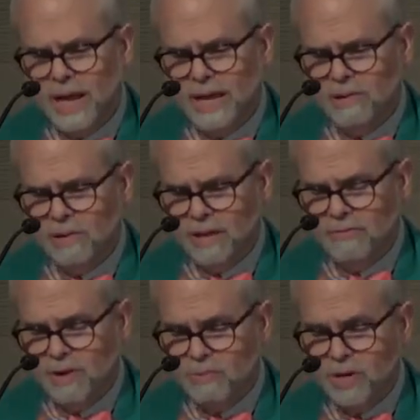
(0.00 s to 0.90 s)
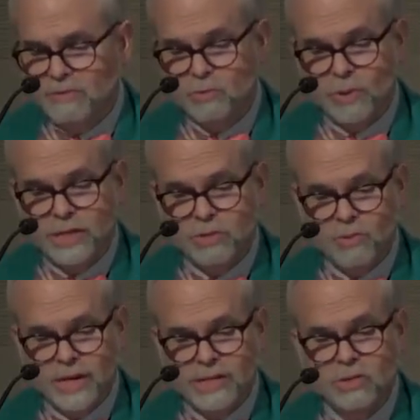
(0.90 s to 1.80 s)
and early February of
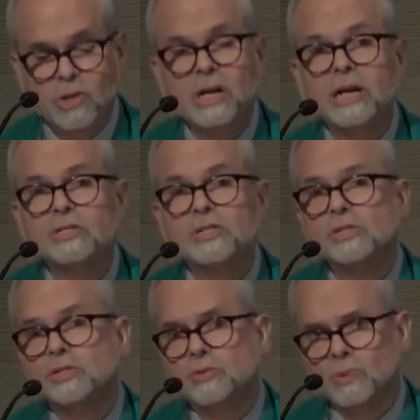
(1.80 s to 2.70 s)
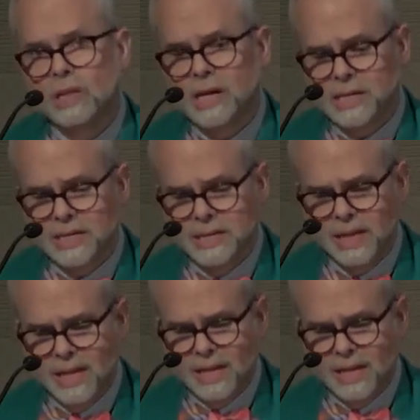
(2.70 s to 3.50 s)
2020 took us to Sri Lanka,